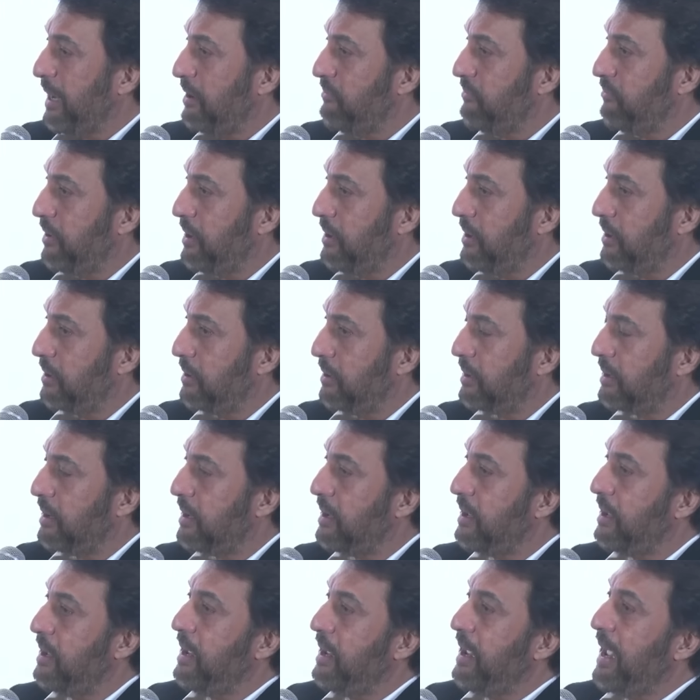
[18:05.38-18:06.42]
every year,
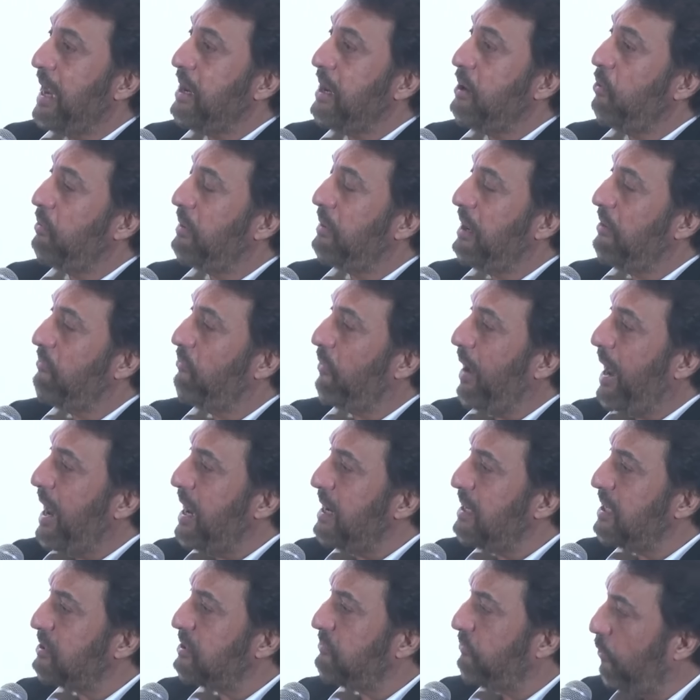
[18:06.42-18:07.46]
and you
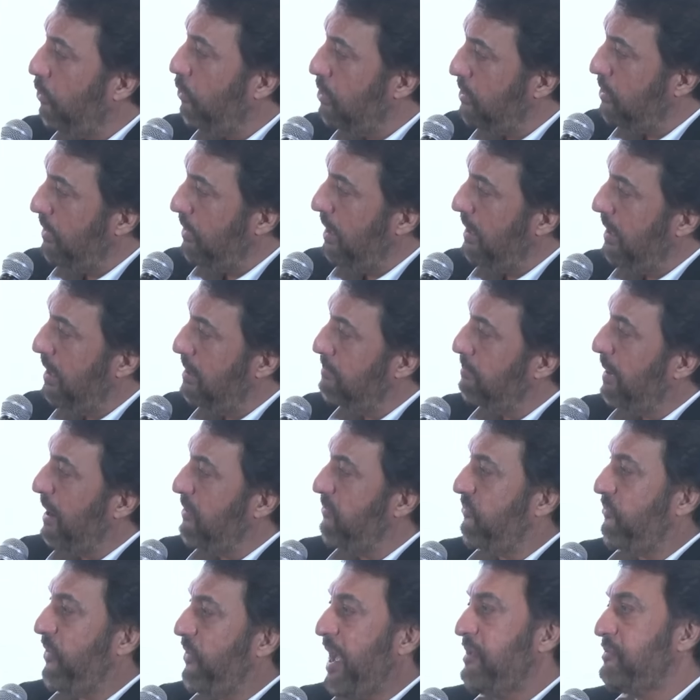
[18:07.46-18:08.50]
divide this 4 trillion by
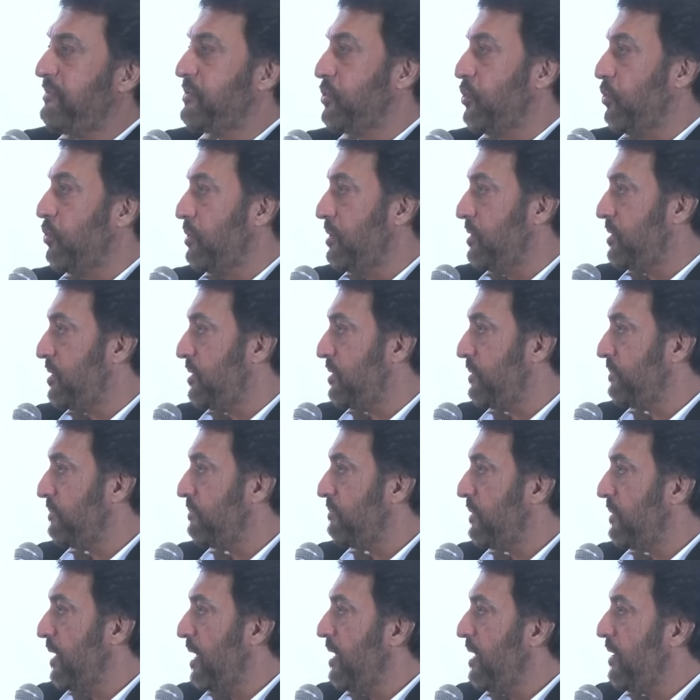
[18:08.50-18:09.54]
five zones,
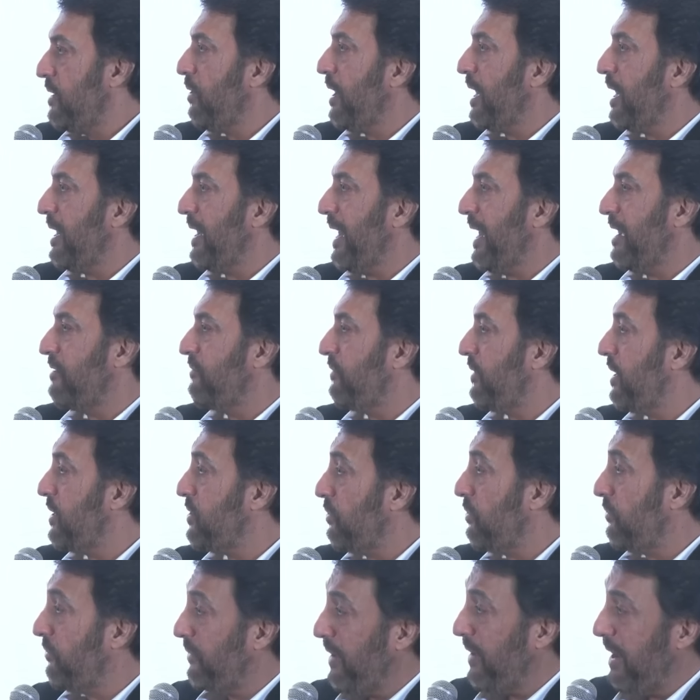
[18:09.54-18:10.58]
you get an
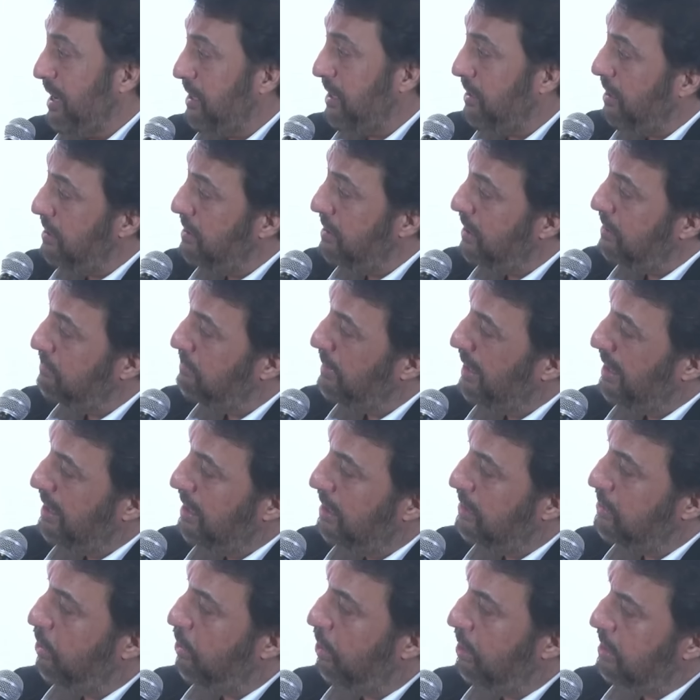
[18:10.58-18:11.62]
average of 800
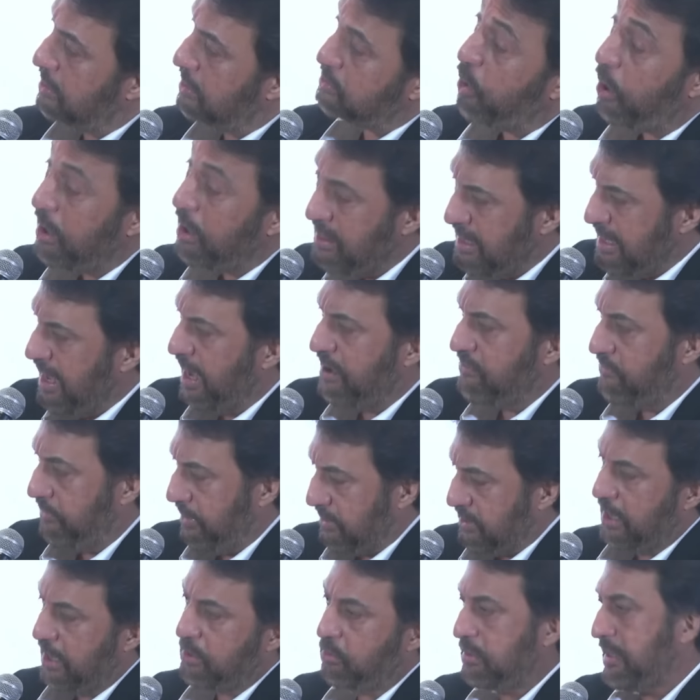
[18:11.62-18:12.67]
billion dollars on the
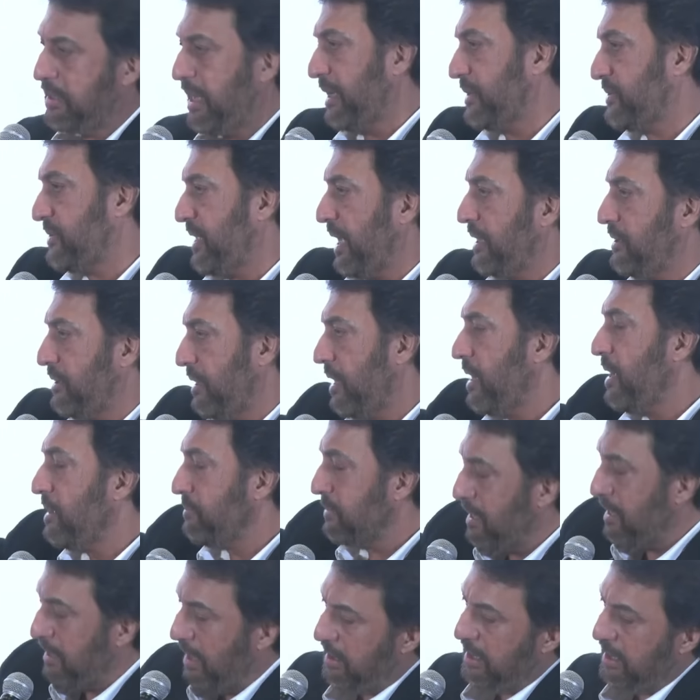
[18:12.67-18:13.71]
average. I know hmm. there is sect-
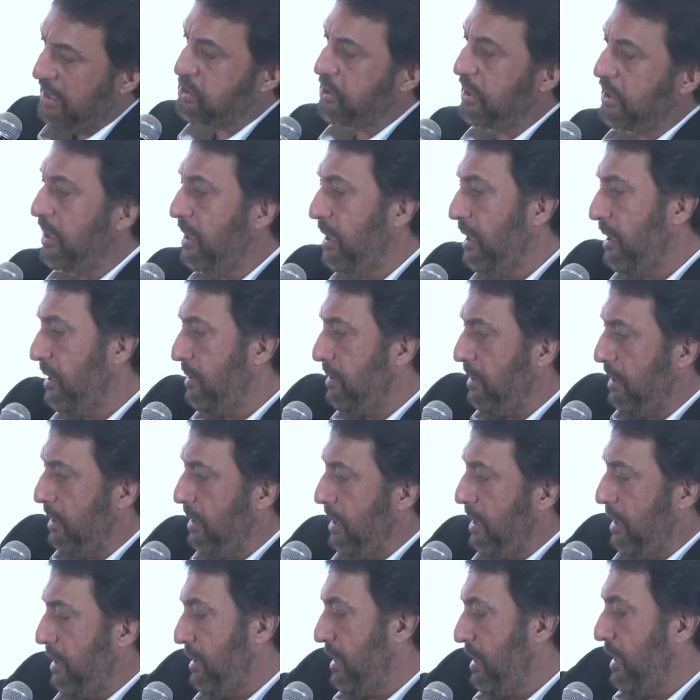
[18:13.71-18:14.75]
yeah. regional sure,
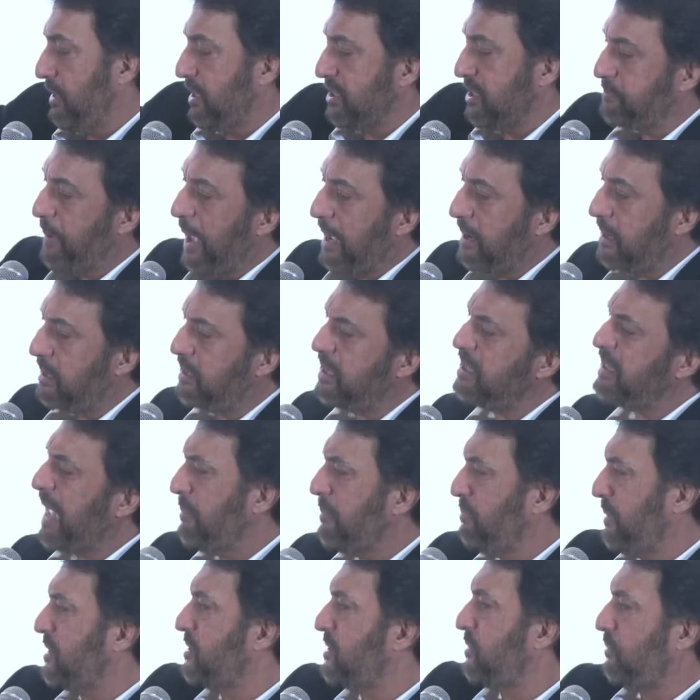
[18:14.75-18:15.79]
sure. Uh, disparities.
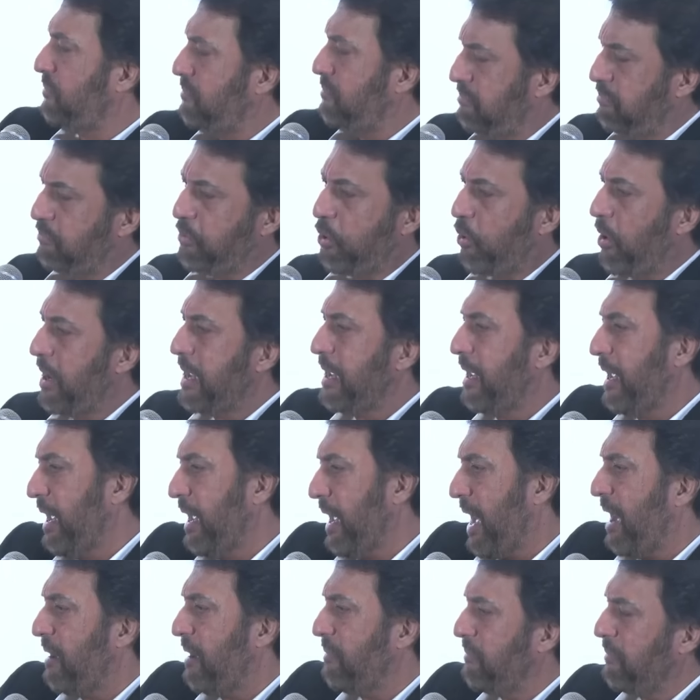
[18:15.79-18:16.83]
I'm just drawing a
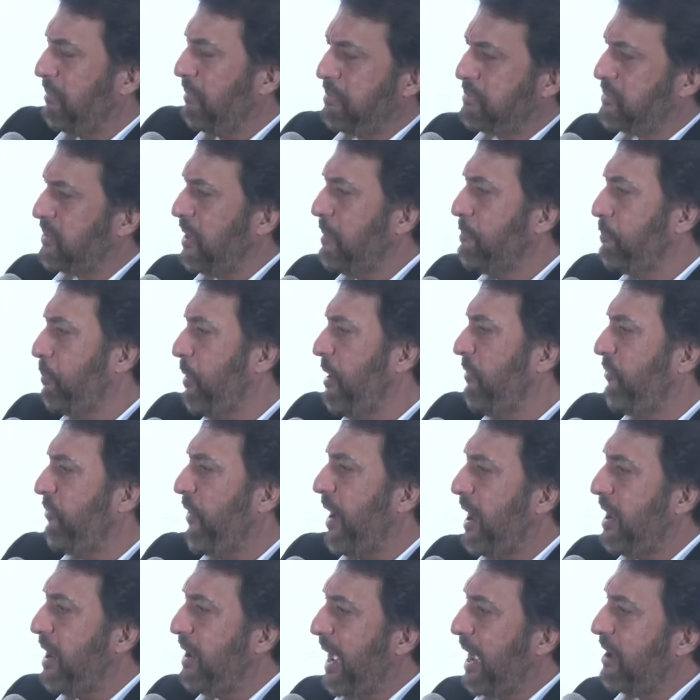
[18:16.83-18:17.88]
yeah.
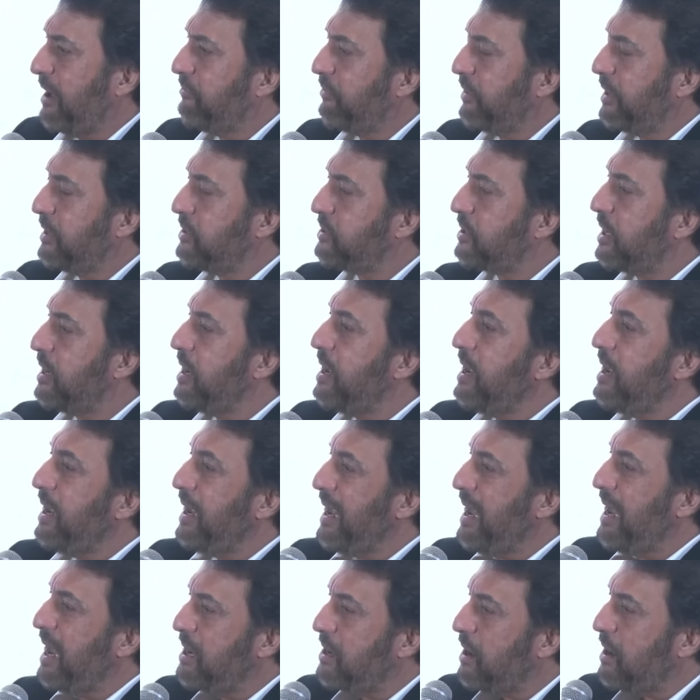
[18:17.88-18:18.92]
simplified average.
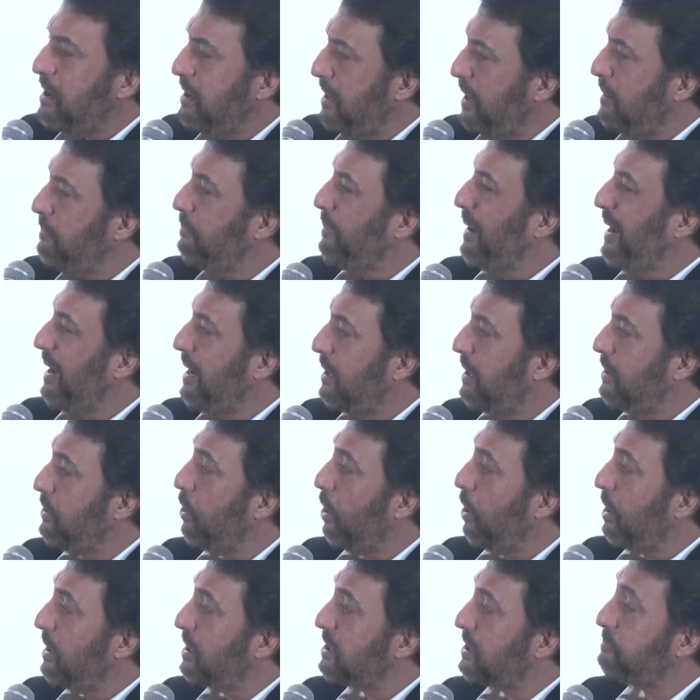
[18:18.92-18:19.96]
Yeah. 800 billion
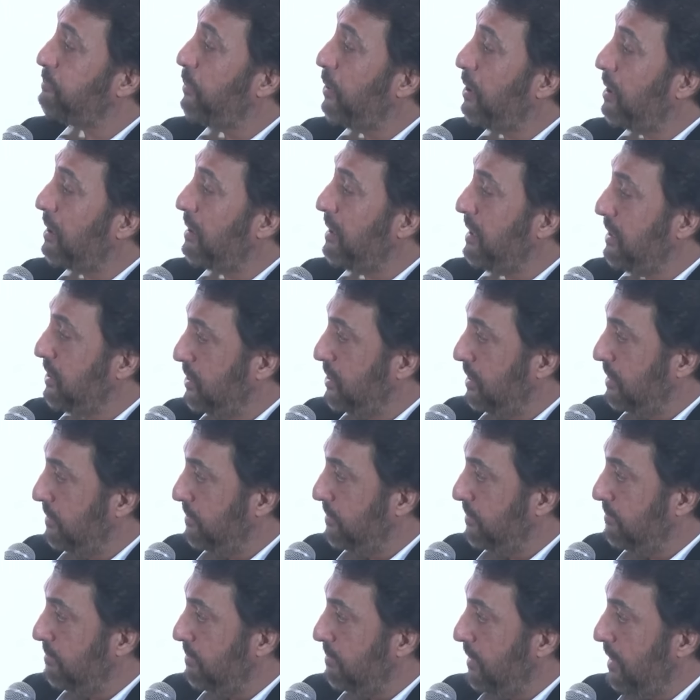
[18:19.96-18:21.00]
dollars per region.
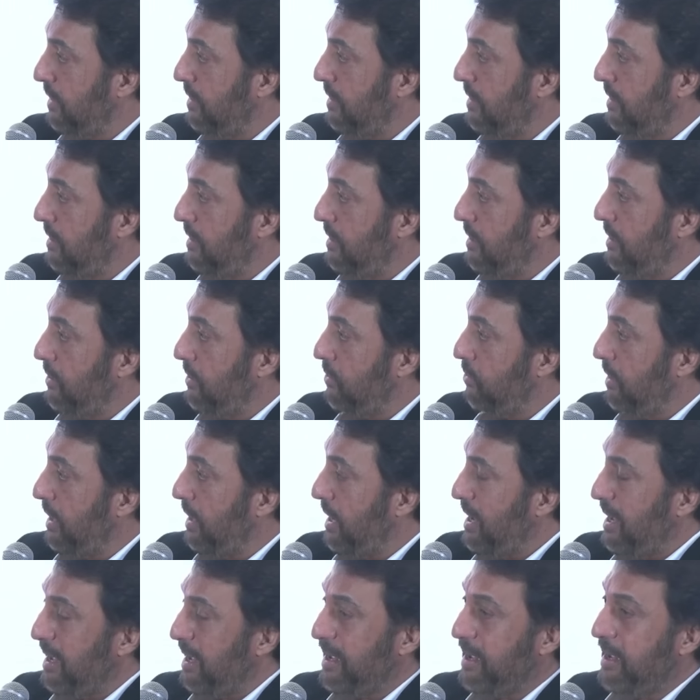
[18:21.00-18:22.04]
Hmm.
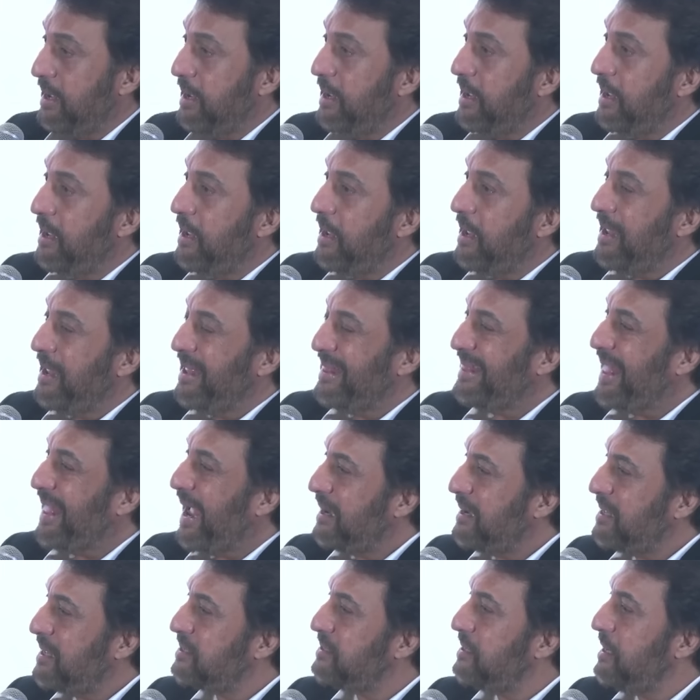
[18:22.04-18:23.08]
Okay,
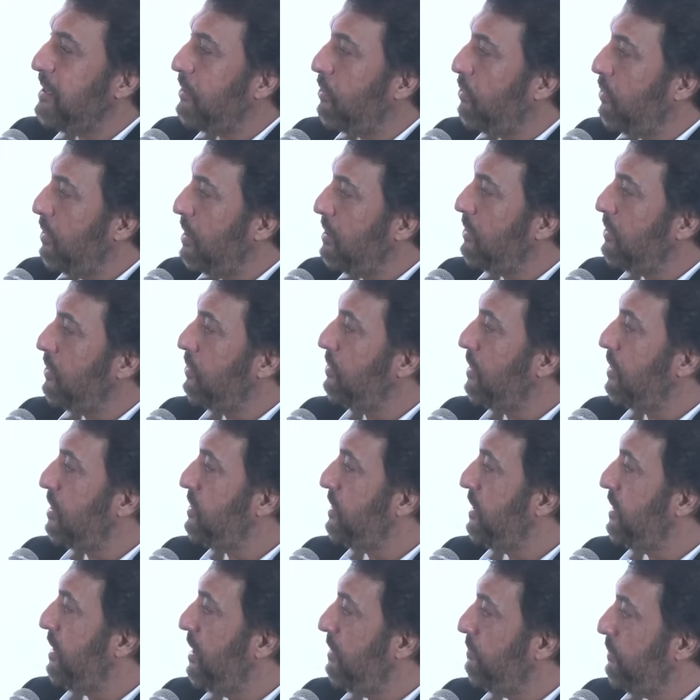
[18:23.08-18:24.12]
that is equal to the
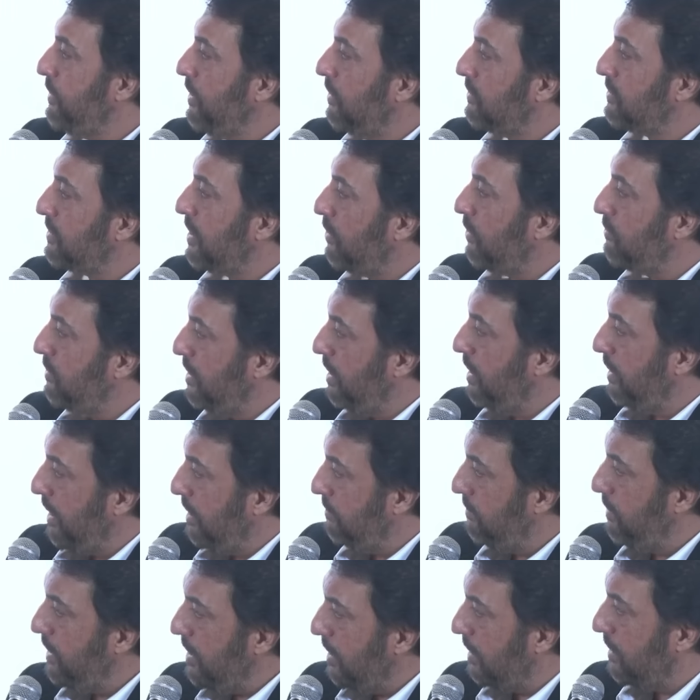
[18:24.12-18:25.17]
GDP of Saudi
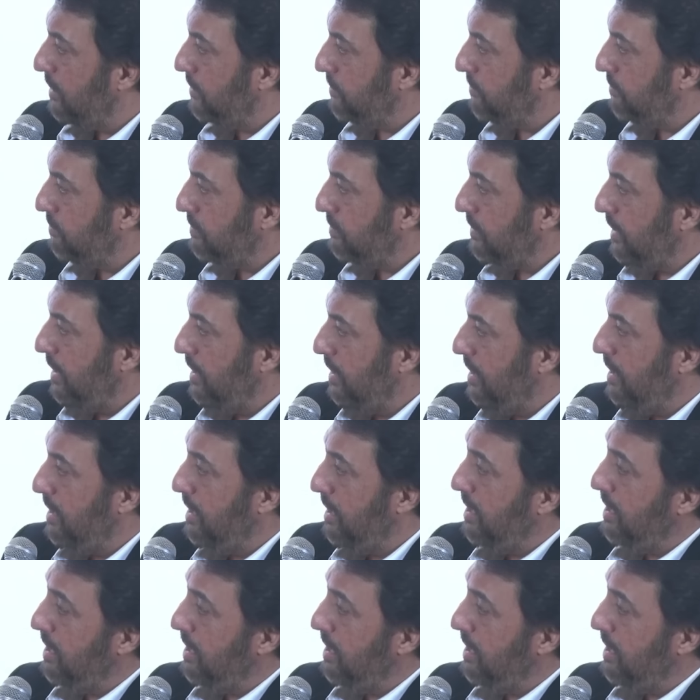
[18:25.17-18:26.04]
Arabia. Hmm. Yeah.